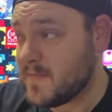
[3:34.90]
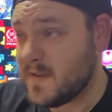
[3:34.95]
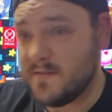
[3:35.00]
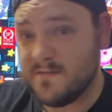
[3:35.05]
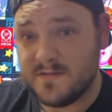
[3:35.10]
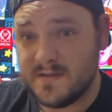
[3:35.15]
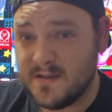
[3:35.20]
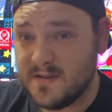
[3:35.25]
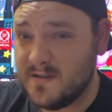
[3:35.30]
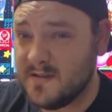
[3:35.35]
I
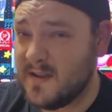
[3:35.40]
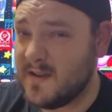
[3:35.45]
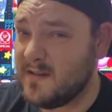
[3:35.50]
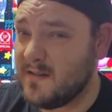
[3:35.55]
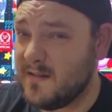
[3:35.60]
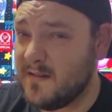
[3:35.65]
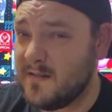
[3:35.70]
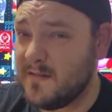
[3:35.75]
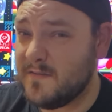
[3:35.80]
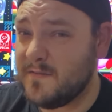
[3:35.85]
was like, you're
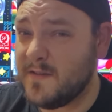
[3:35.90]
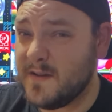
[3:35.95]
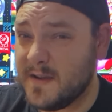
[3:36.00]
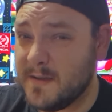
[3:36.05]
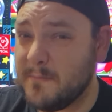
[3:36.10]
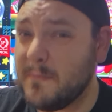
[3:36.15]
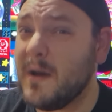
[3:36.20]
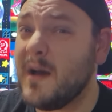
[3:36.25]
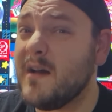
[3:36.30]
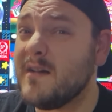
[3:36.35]
getting a lot of
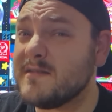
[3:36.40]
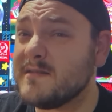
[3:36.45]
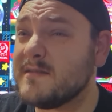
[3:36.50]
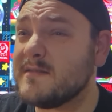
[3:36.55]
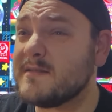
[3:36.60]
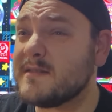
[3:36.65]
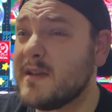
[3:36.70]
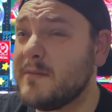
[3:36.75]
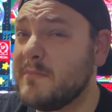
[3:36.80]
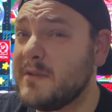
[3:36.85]
fucking
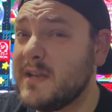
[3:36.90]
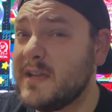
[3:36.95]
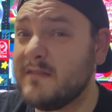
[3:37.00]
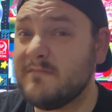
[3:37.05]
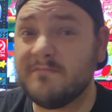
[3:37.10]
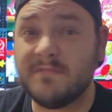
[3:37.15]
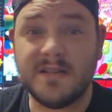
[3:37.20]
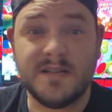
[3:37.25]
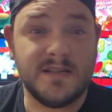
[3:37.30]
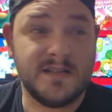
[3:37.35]
parcels coming
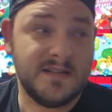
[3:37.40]
in.